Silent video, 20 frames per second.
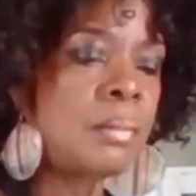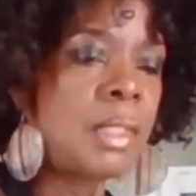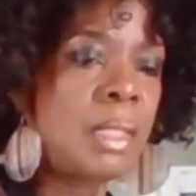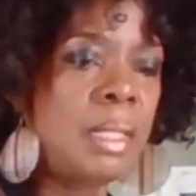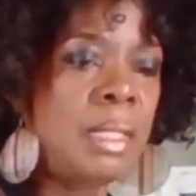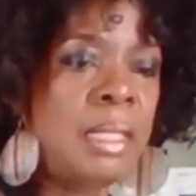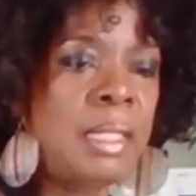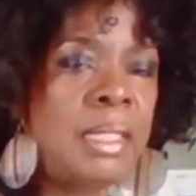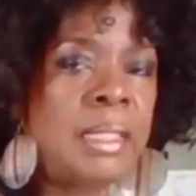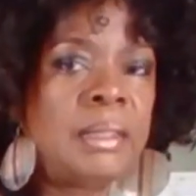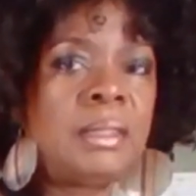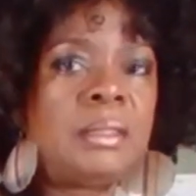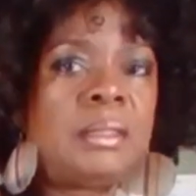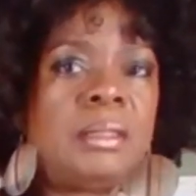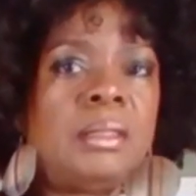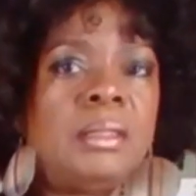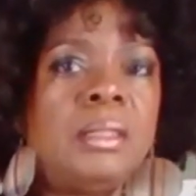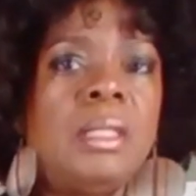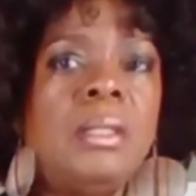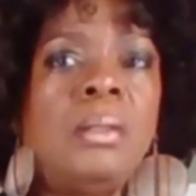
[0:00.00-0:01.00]
And,
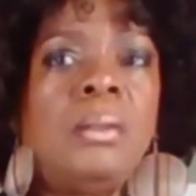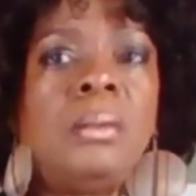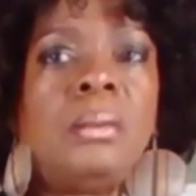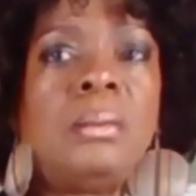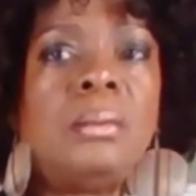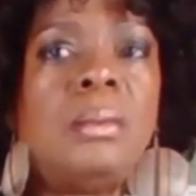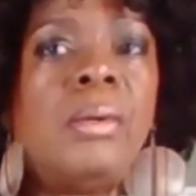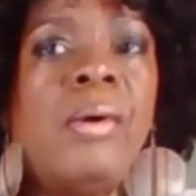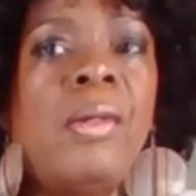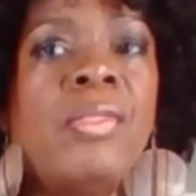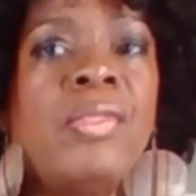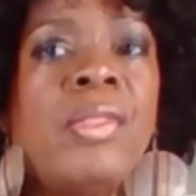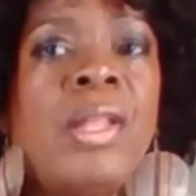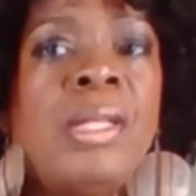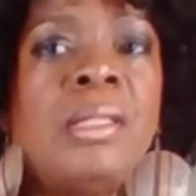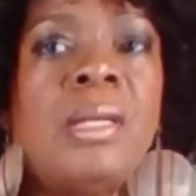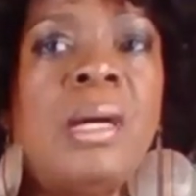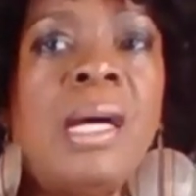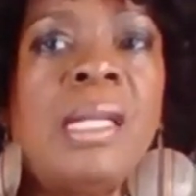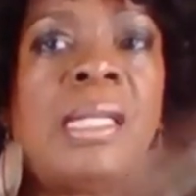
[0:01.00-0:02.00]
thank
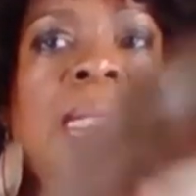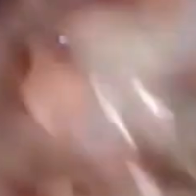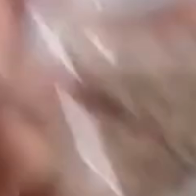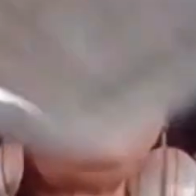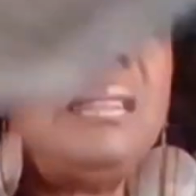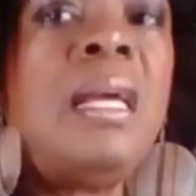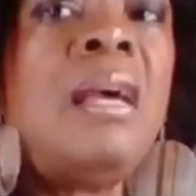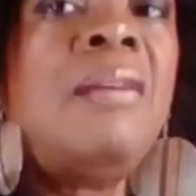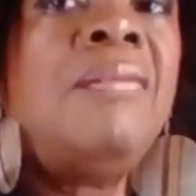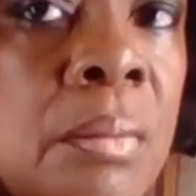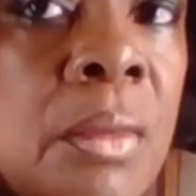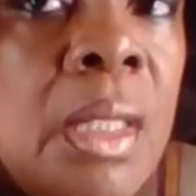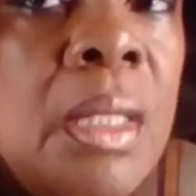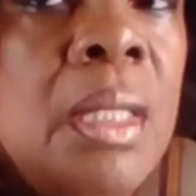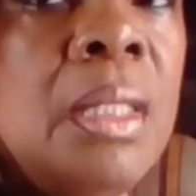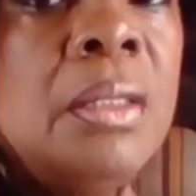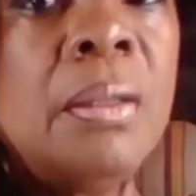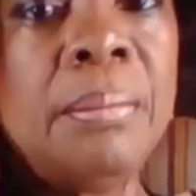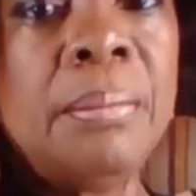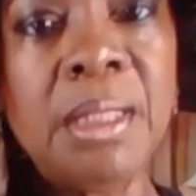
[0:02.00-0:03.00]
God I didn't have
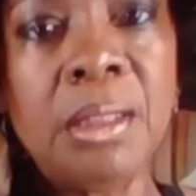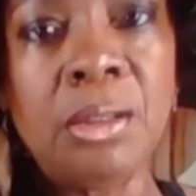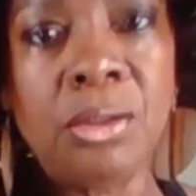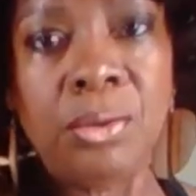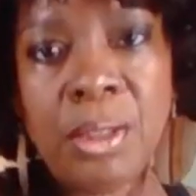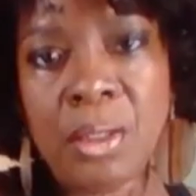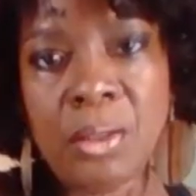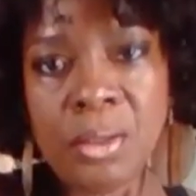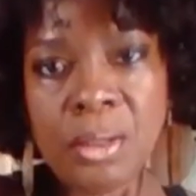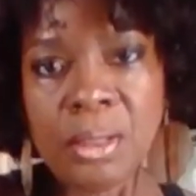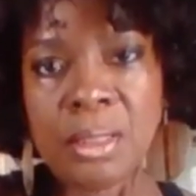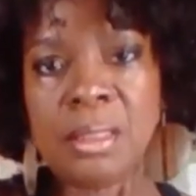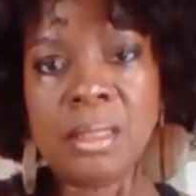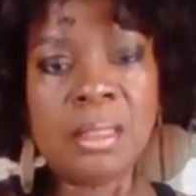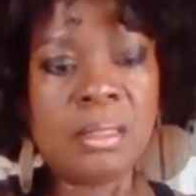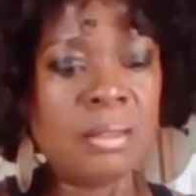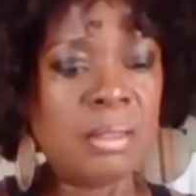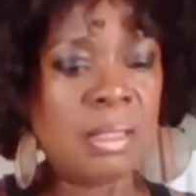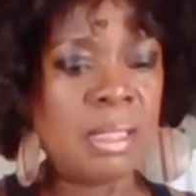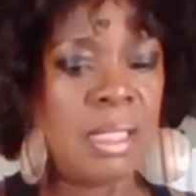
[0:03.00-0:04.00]

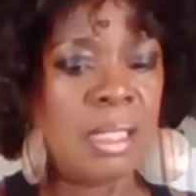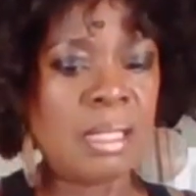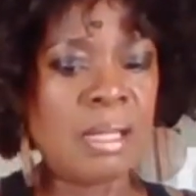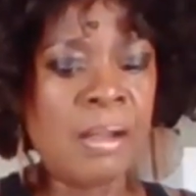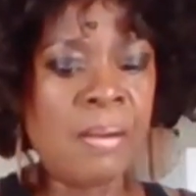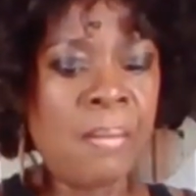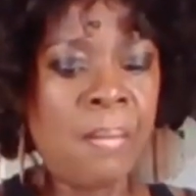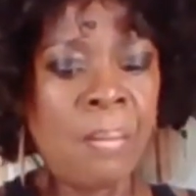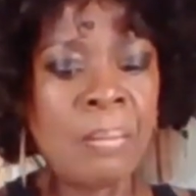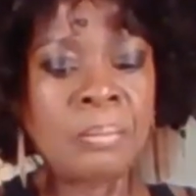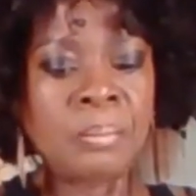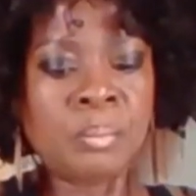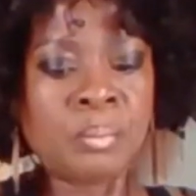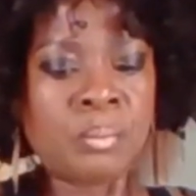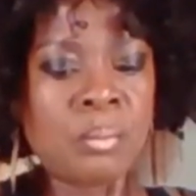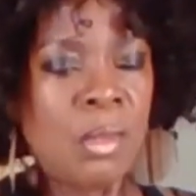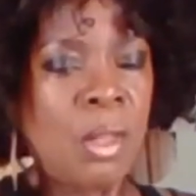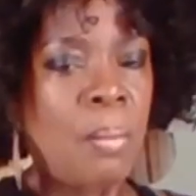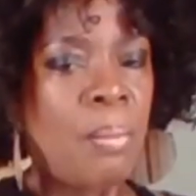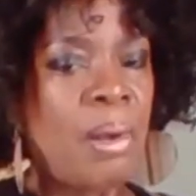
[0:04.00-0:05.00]
endometriosis or anything,
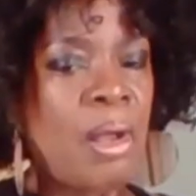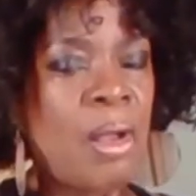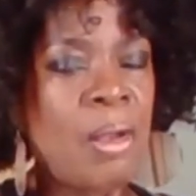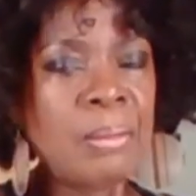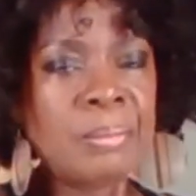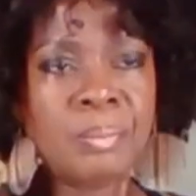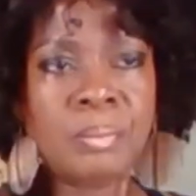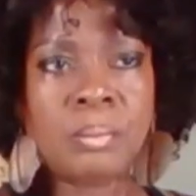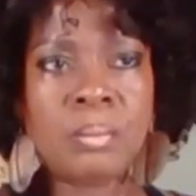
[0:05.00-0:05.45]
but